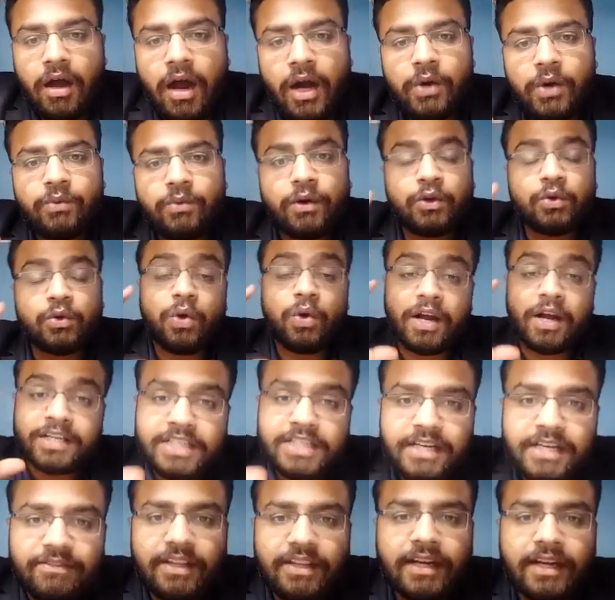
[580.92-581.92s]
work to
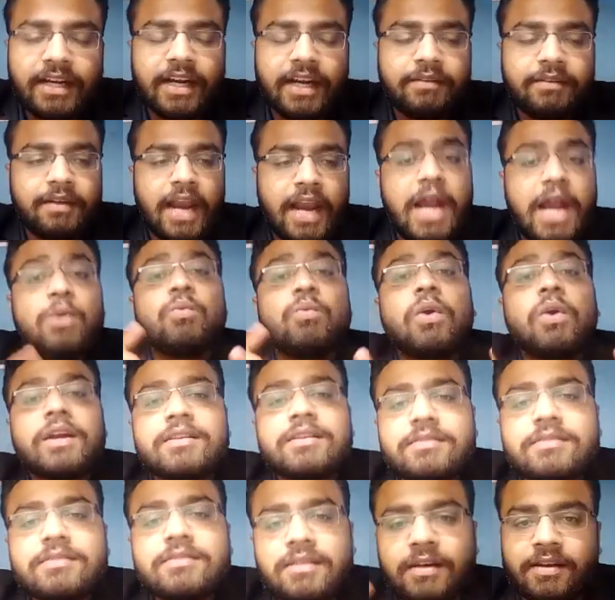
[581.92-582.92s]
achieve that level. And what is
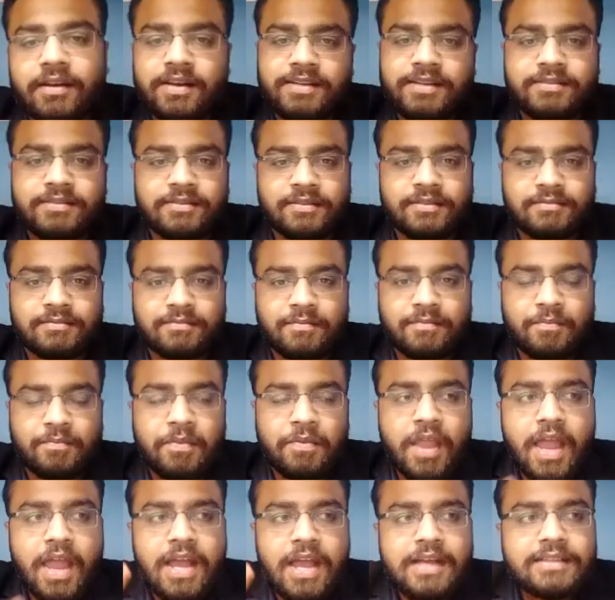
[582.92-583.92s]
the reason?
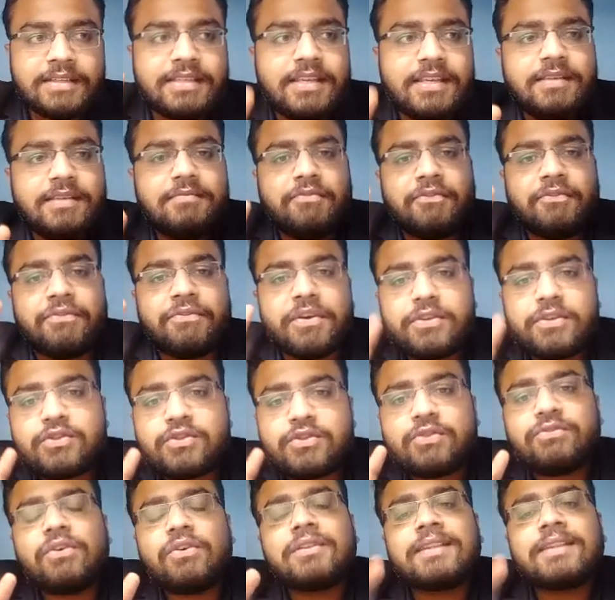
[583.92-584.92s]
See, first of
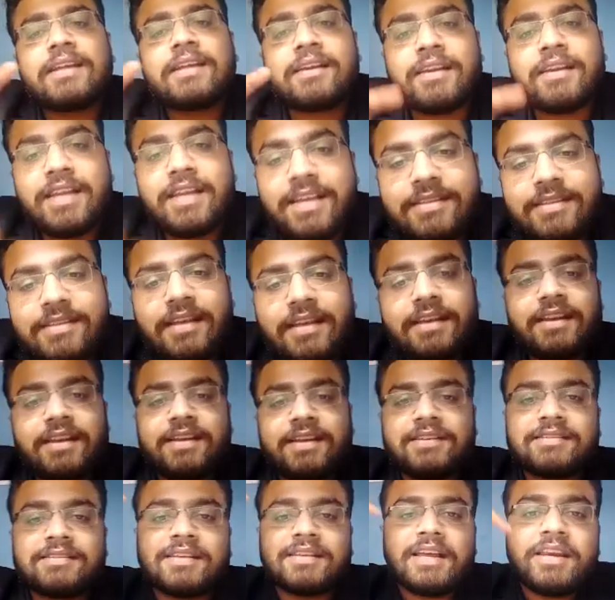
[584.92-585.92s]
all, the reason
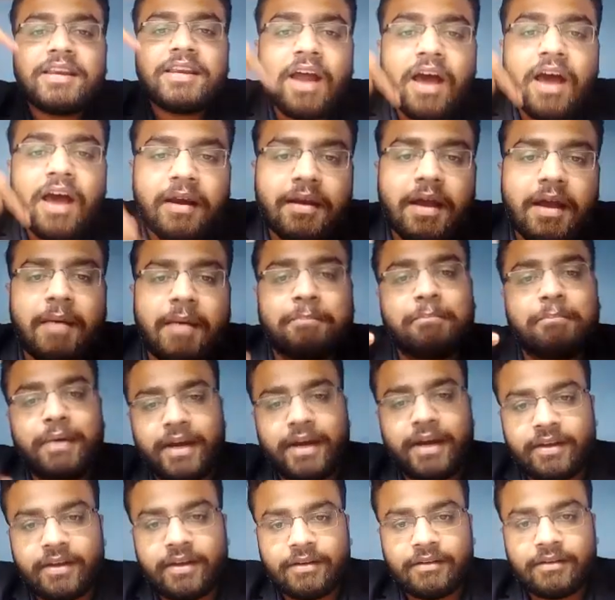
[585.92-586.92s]
is in our
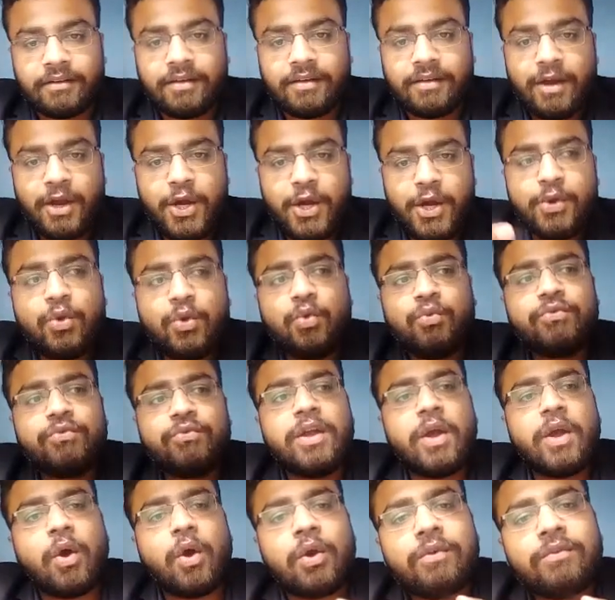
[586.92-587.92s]
upbringing. We
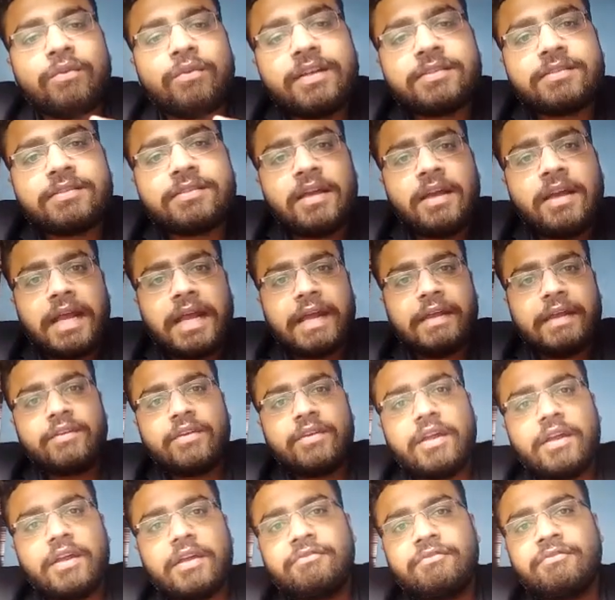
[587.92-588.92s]
always, even
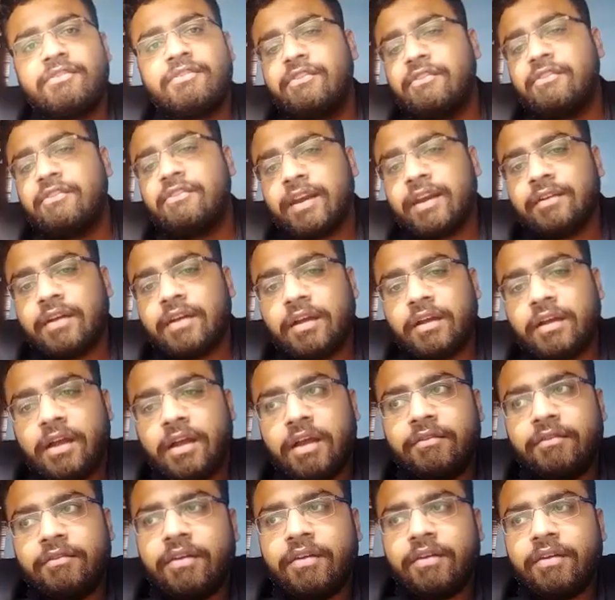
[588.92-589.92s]

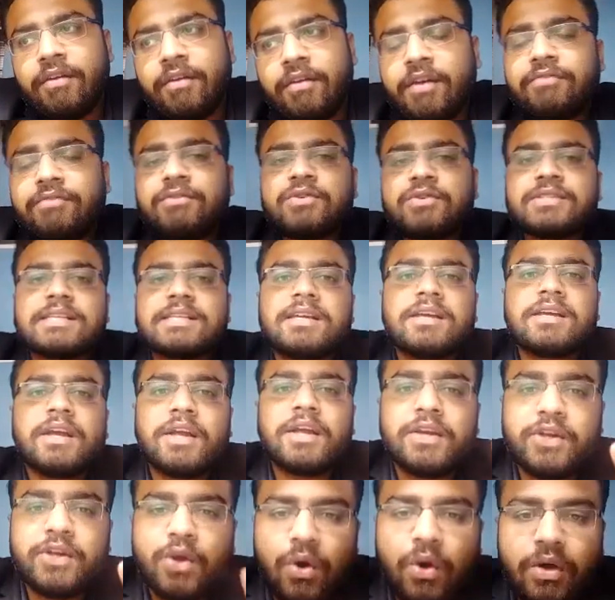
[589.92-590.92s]
if you see in
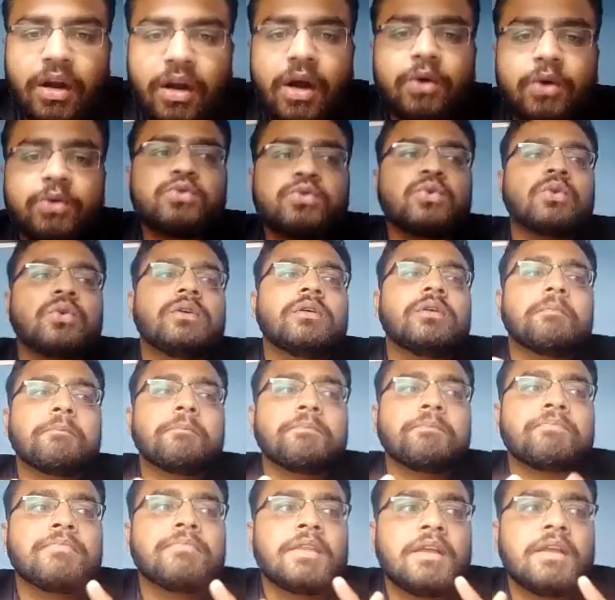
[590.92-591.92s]
your household,
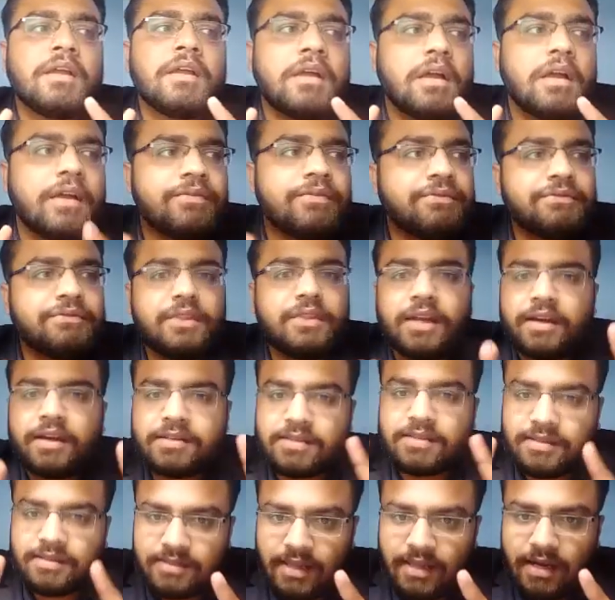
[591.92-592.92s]
if there is a
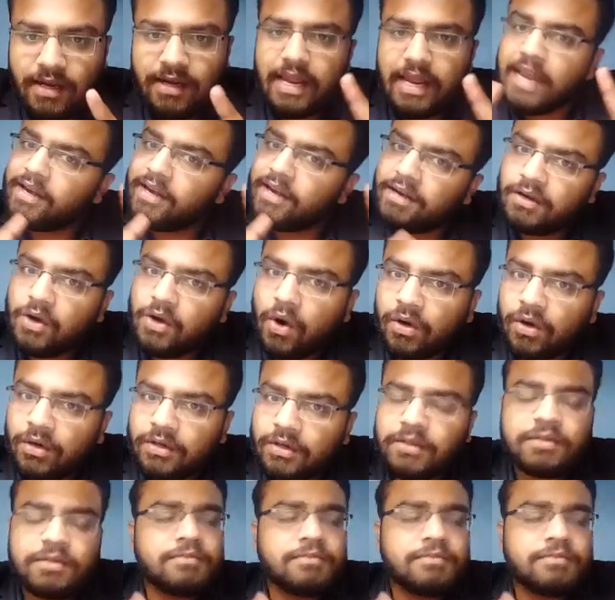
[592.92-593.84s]
son and a daughter,